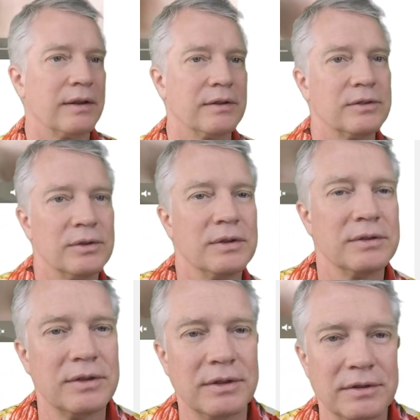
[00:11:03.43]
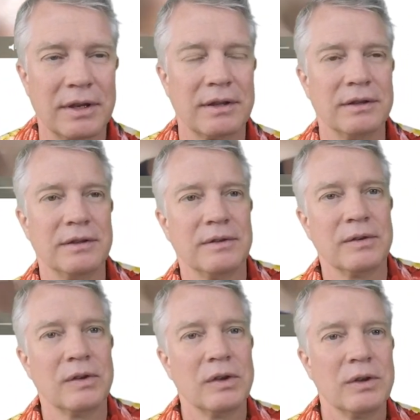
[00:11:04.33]
so you can see exactly
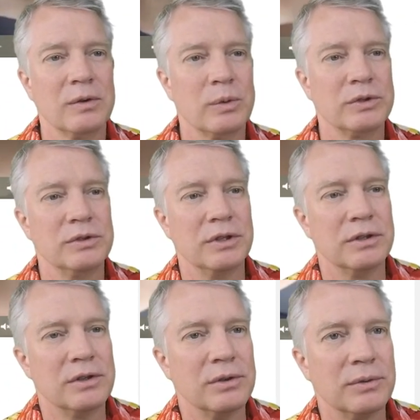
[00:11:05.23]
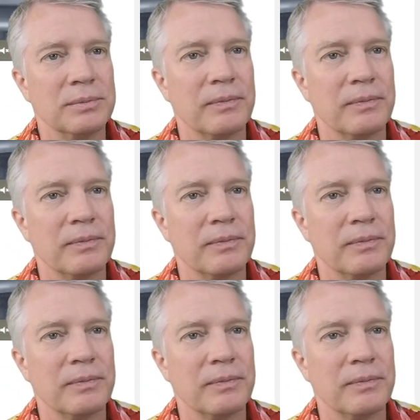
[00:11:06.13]
what you need to do.